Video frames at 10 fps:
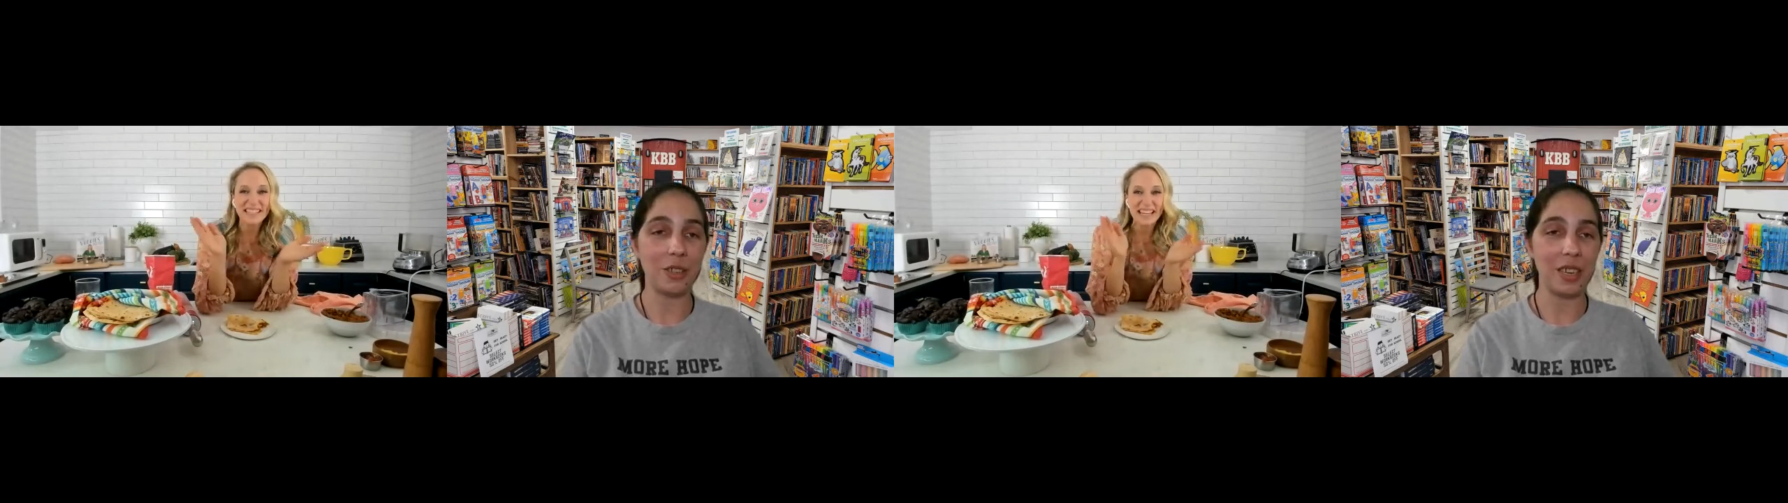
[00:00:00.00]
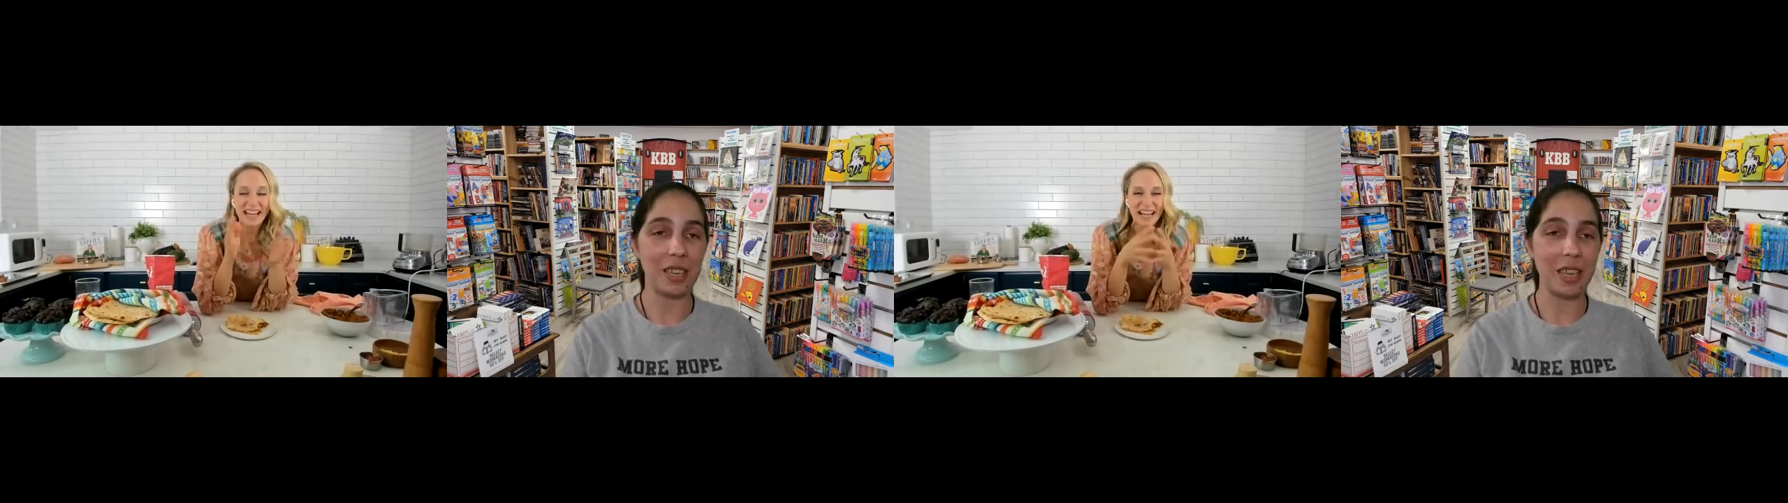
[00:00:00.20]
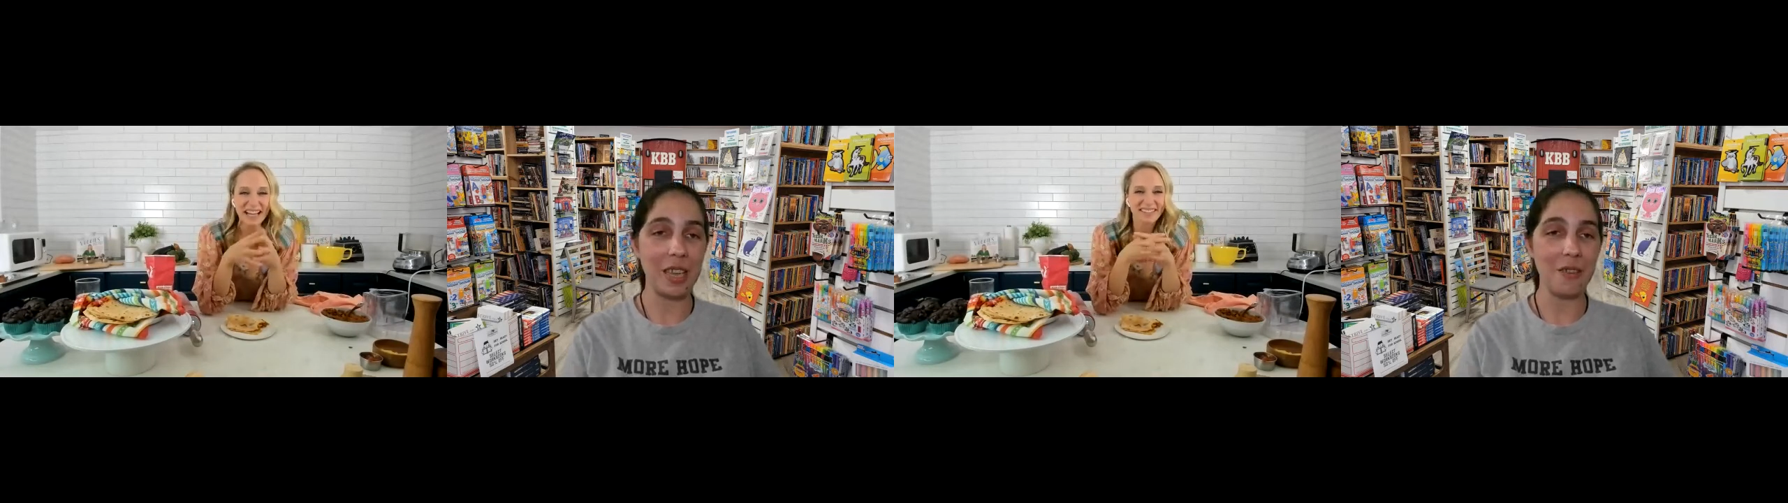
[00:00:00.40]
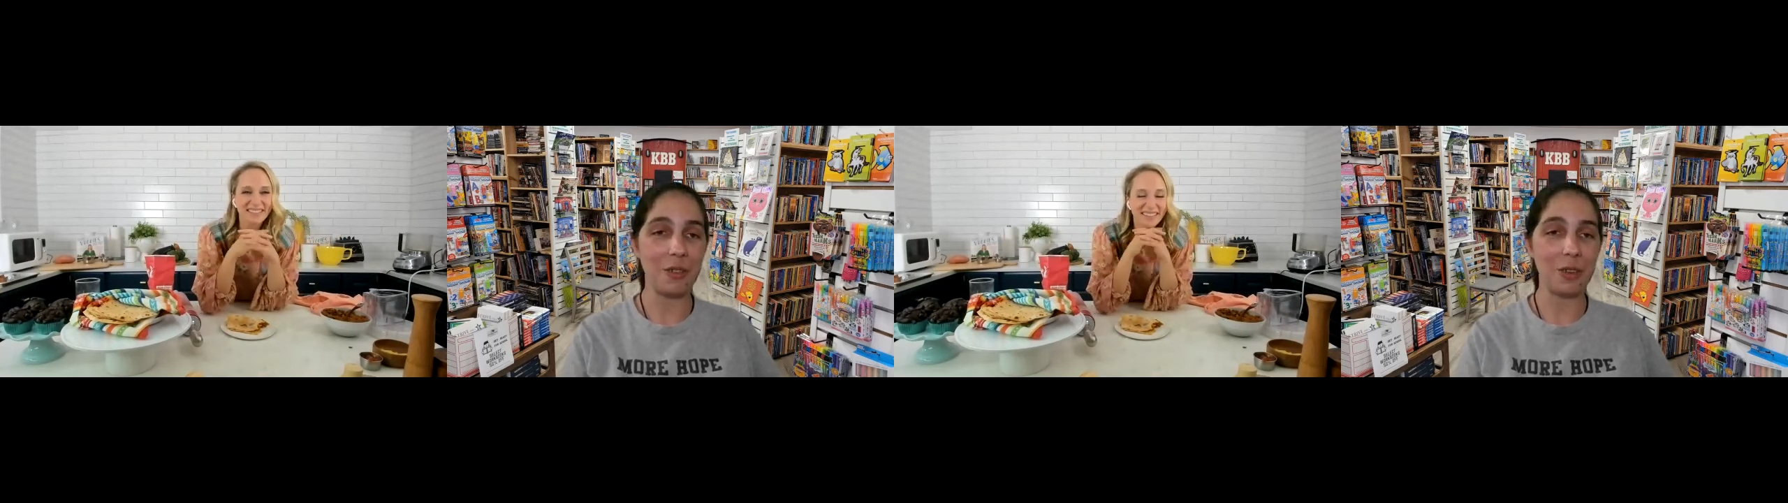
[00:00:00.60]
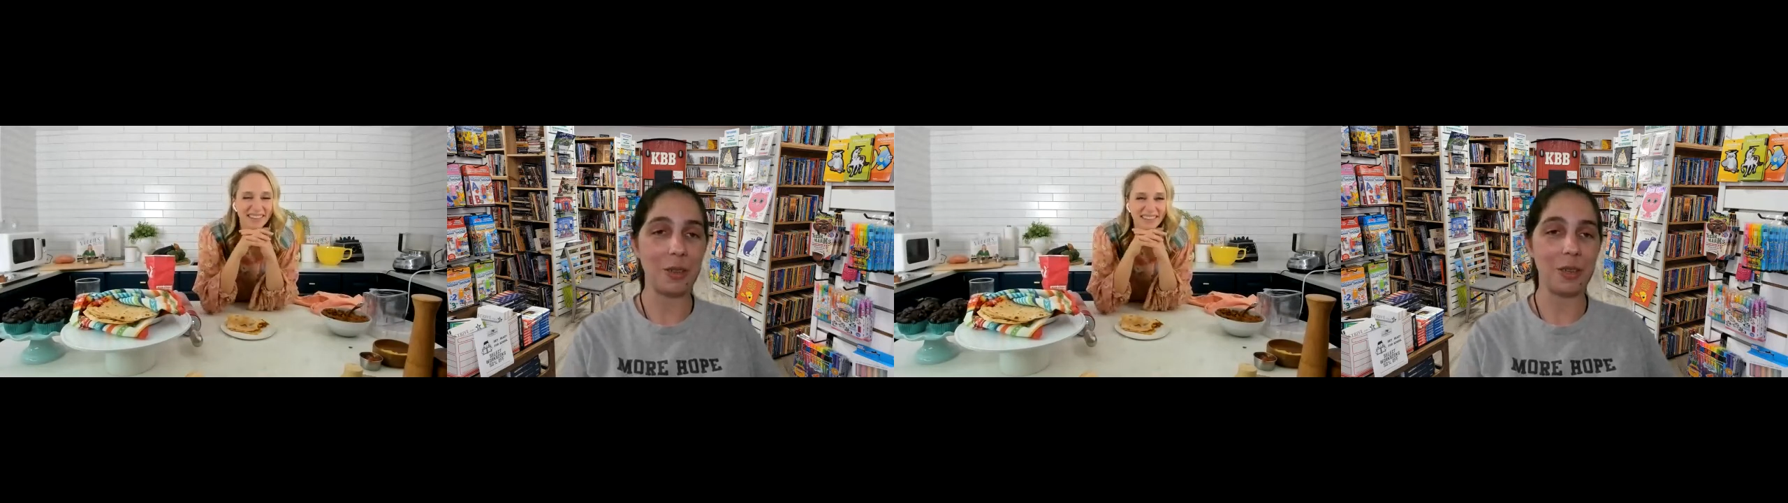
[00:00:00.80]
Nikki, for
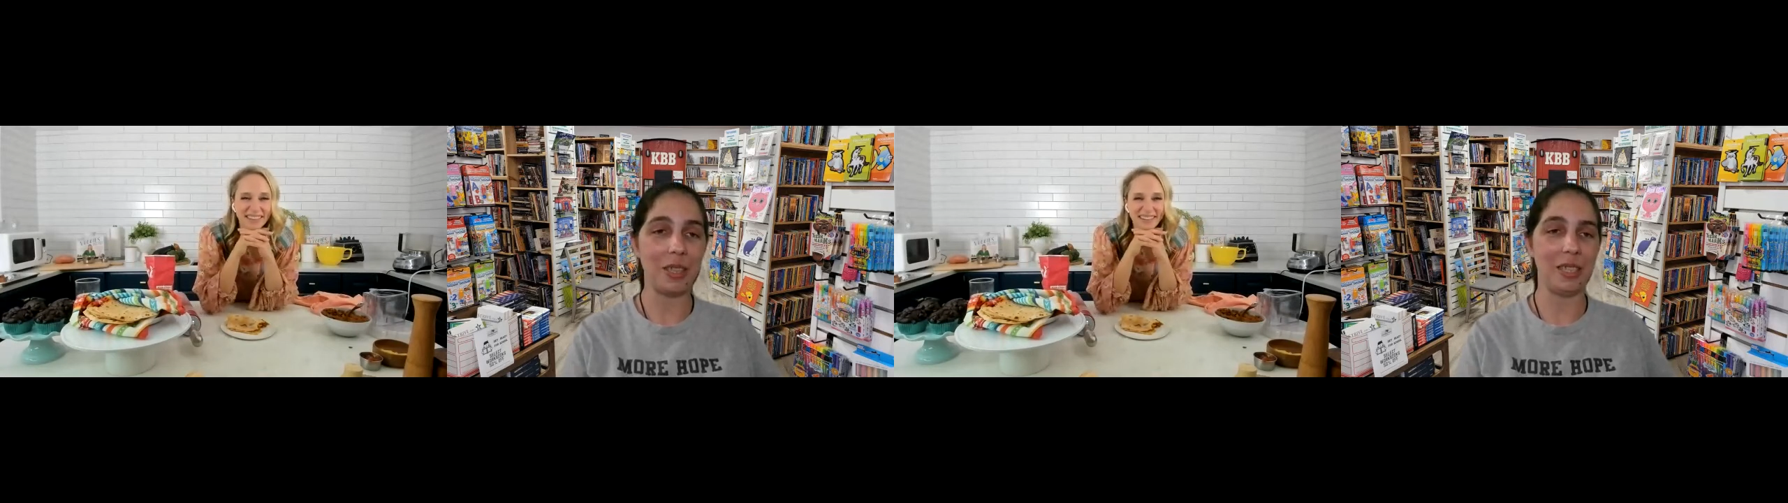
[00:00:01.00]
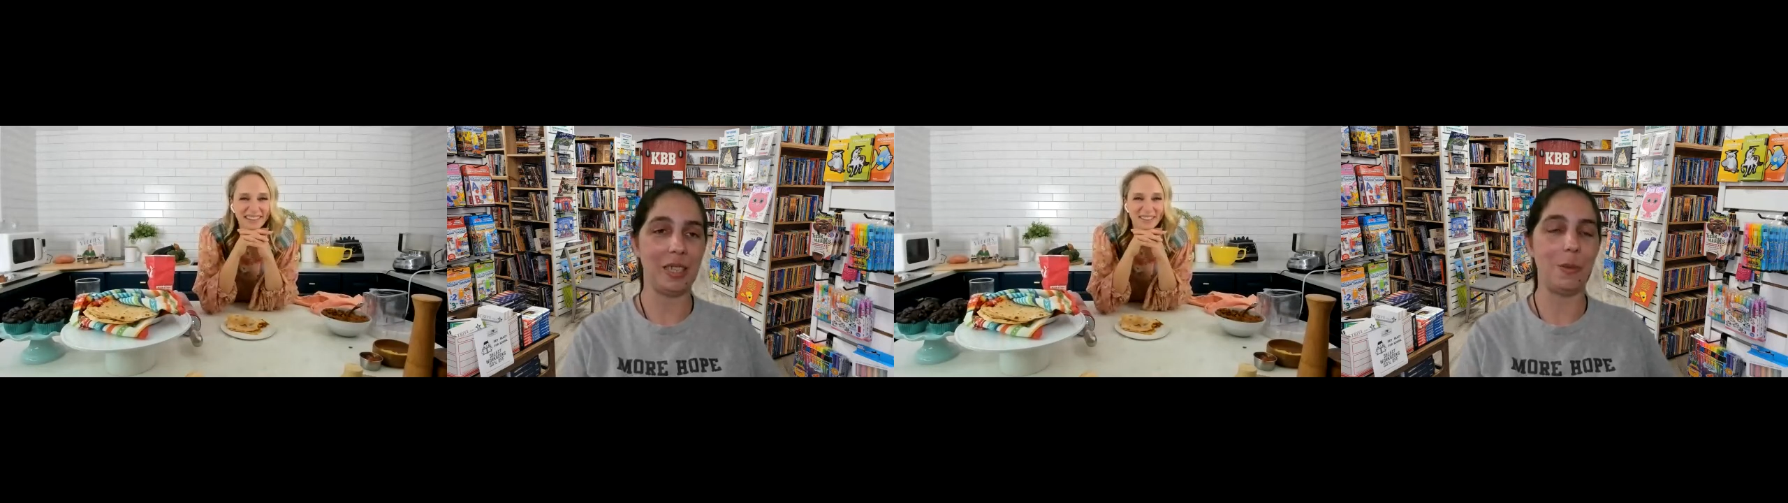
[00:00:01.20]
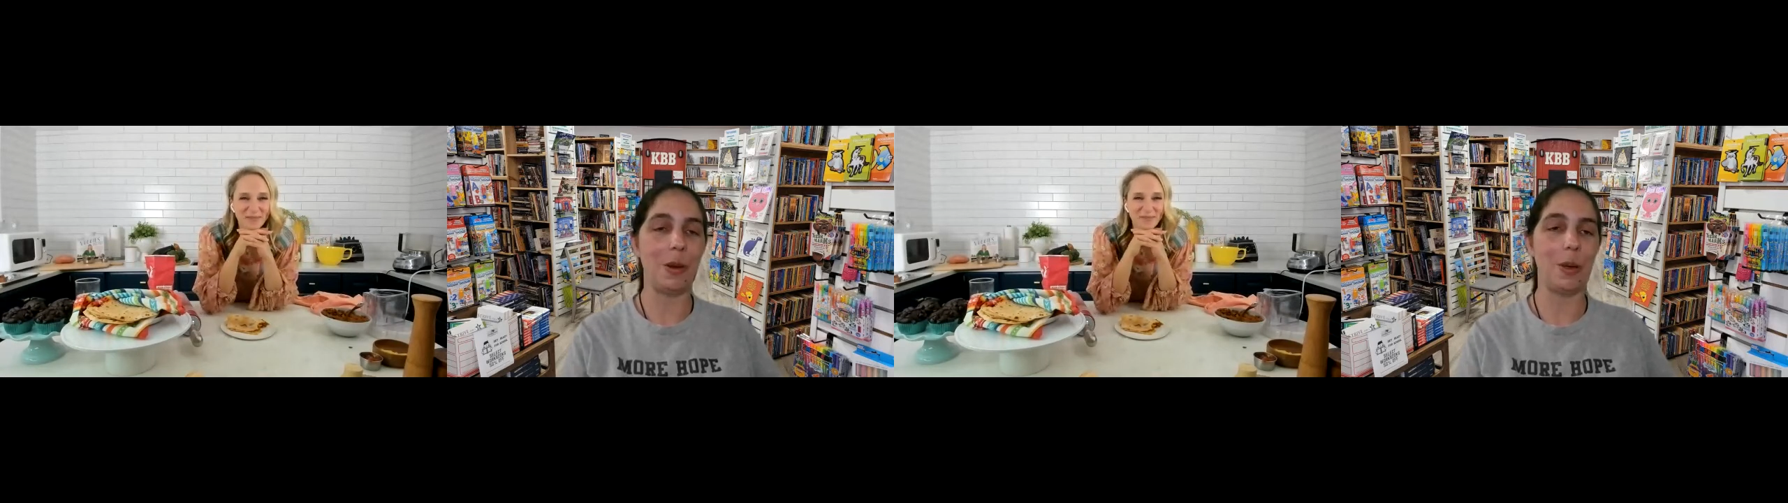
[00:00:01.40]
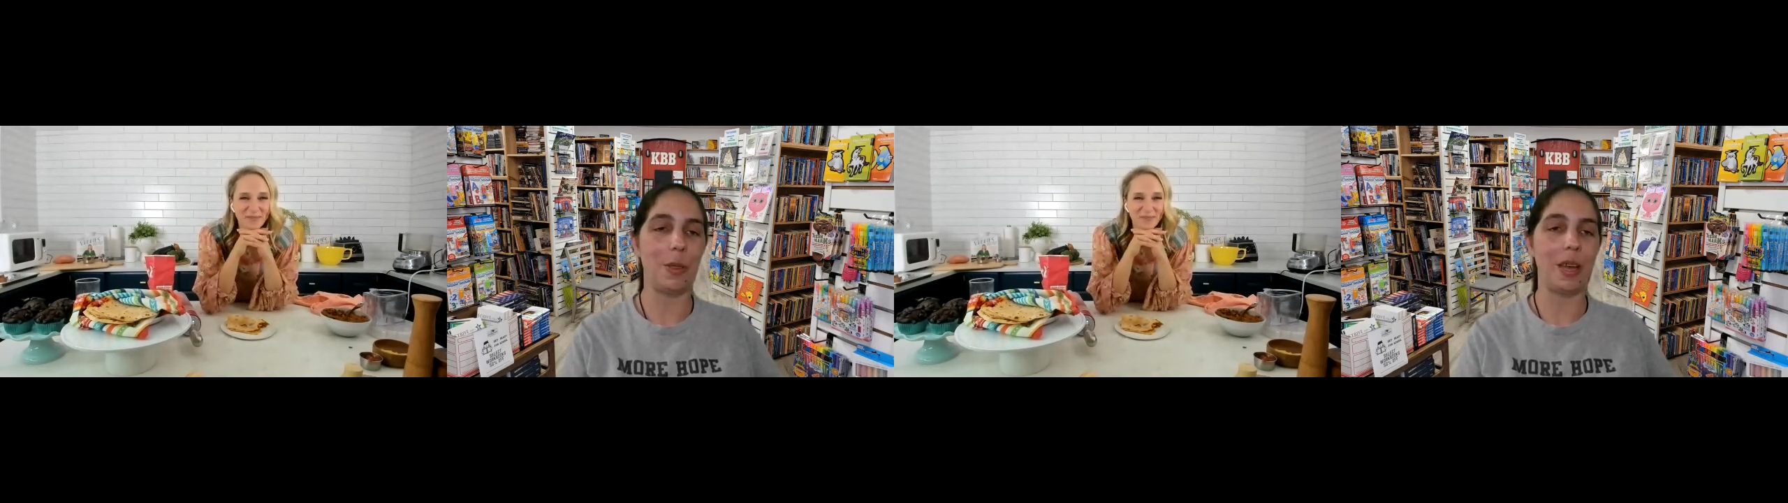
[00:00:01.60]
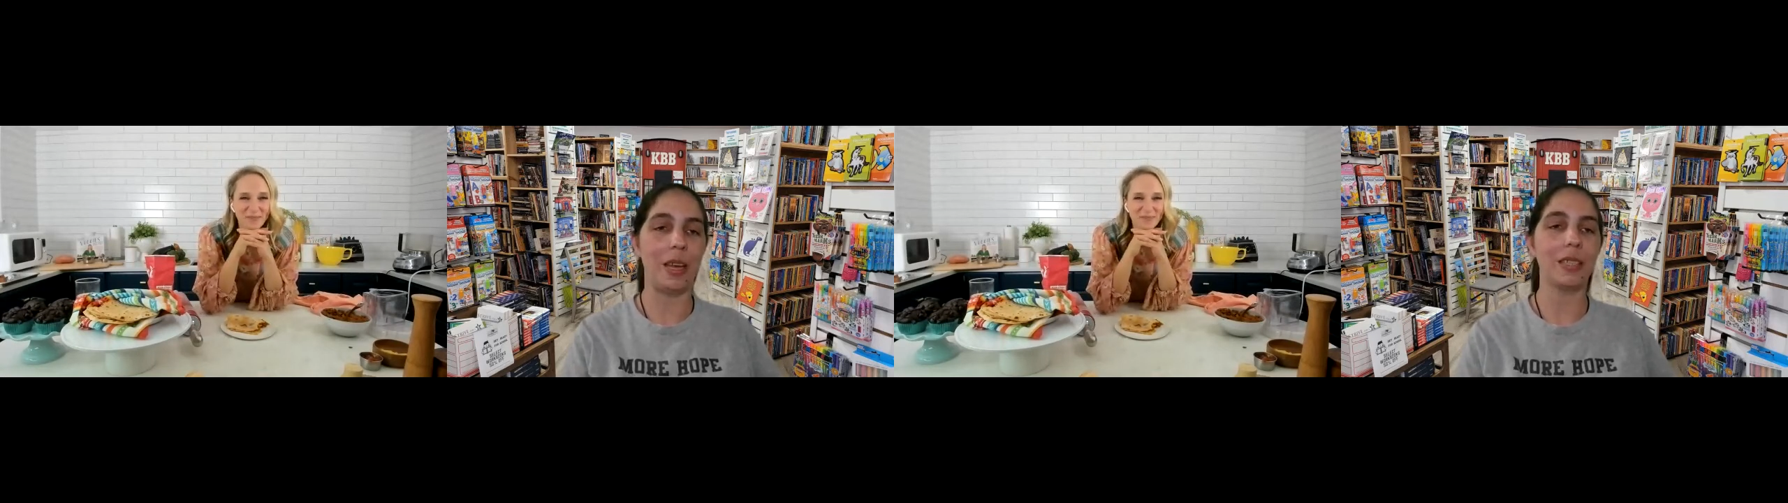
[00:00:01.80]
doing this demo with
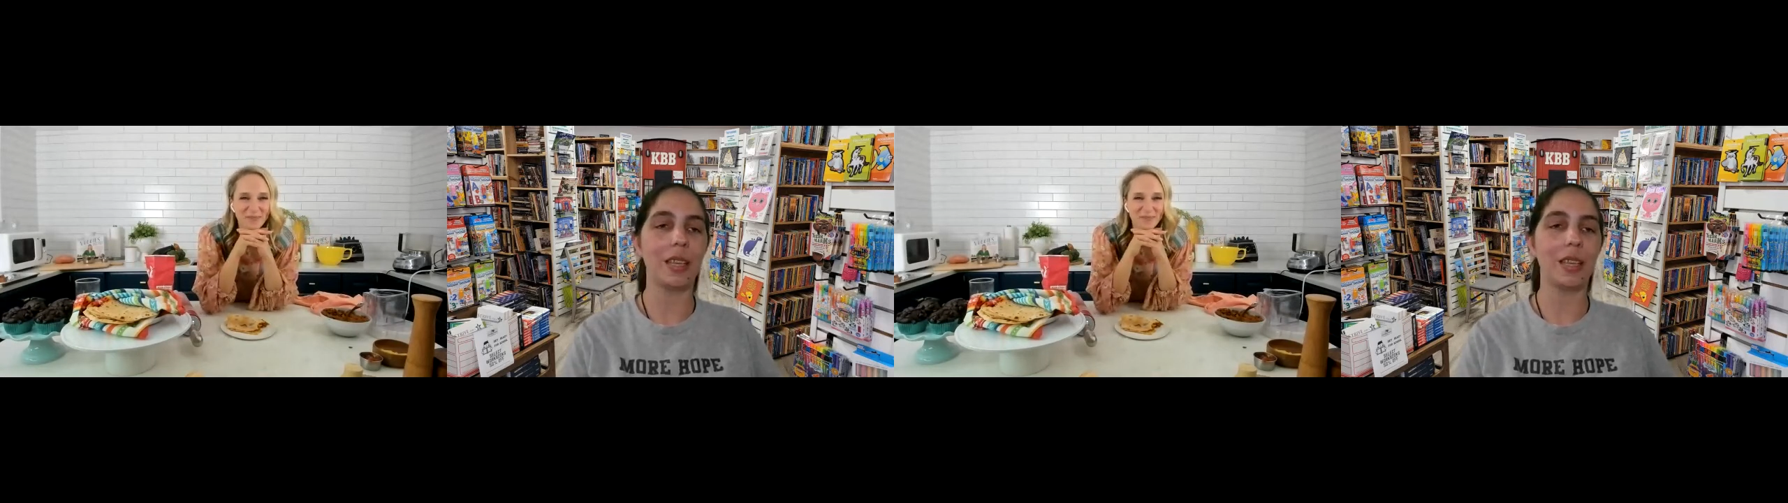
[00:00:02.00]
us.